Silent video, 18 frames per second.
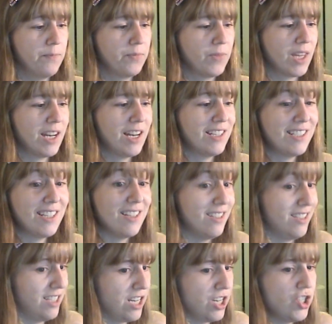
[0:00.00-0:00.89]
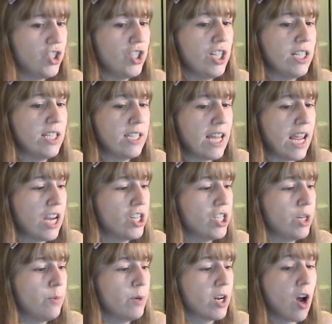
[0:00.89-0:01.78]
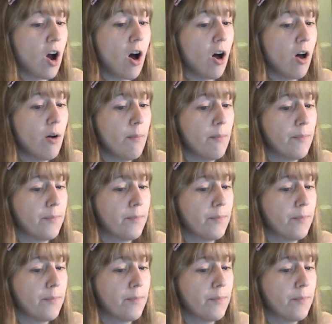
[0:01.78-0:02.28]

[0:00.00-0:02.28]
And I said, did she say she would call?